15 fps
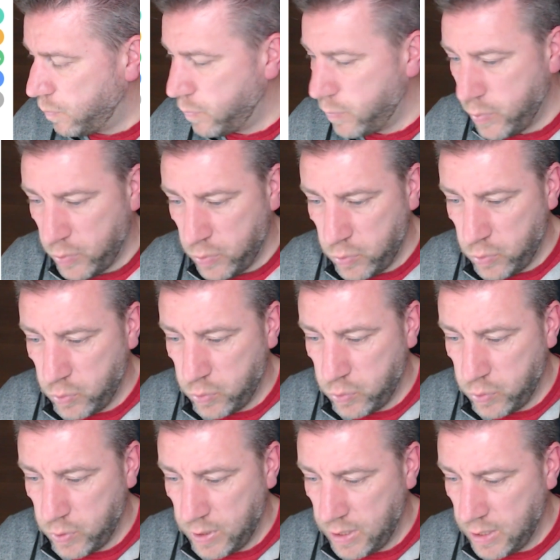
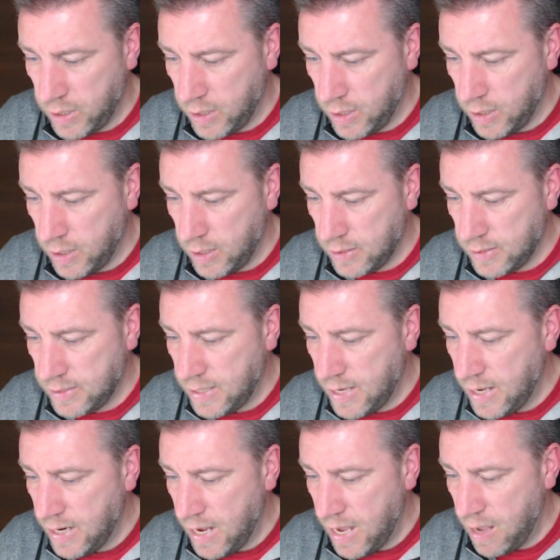
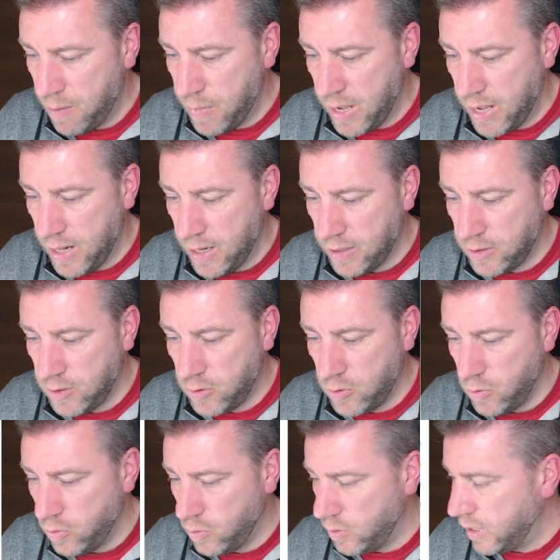
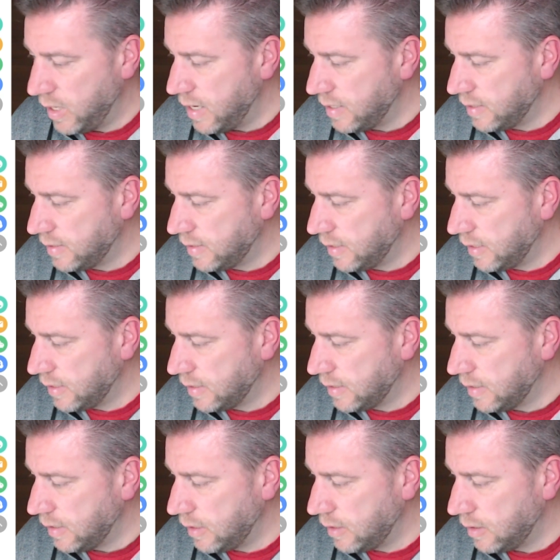
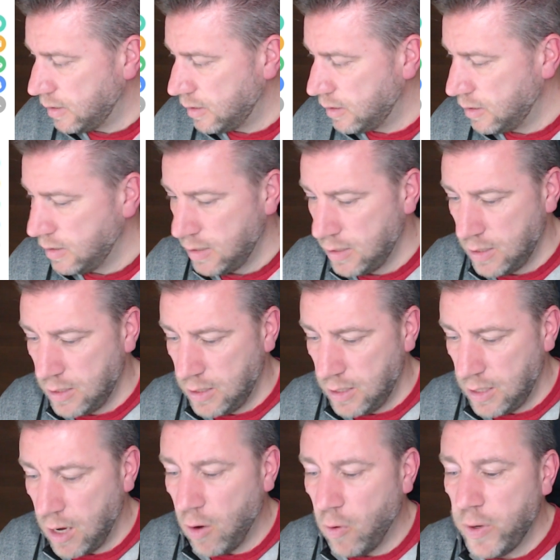ZML2A60.
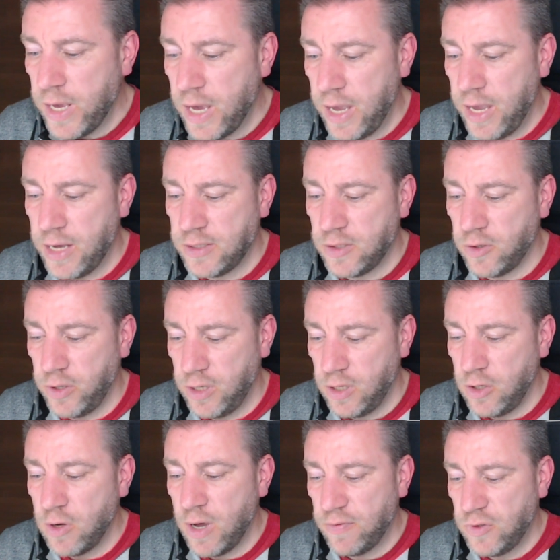Oh, yeah, sorry.
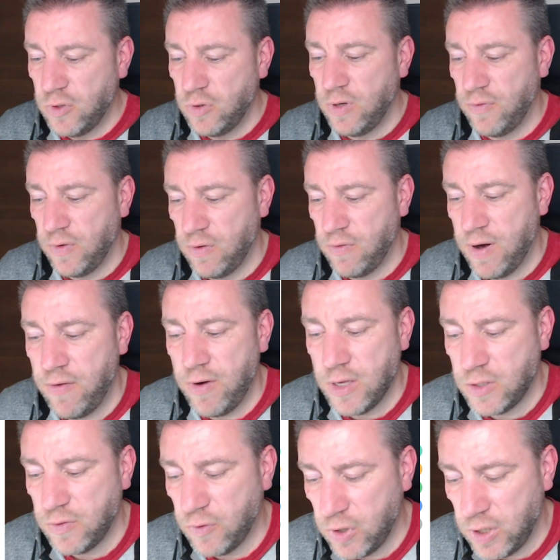You have 2 different
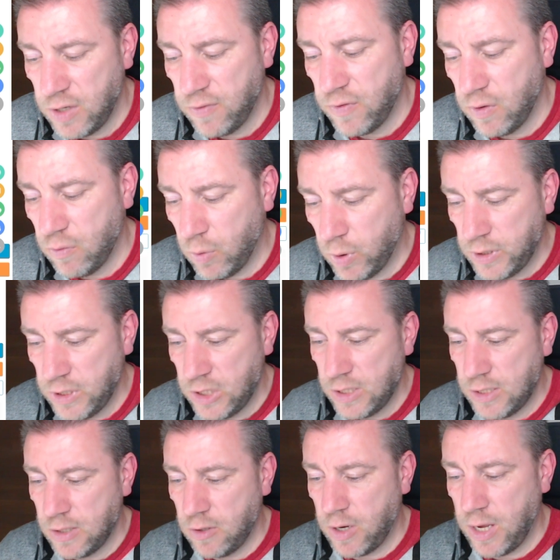variants for the different
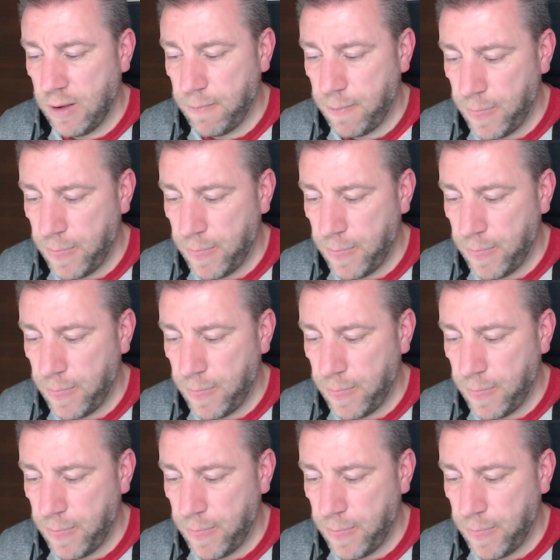voltages. Okay,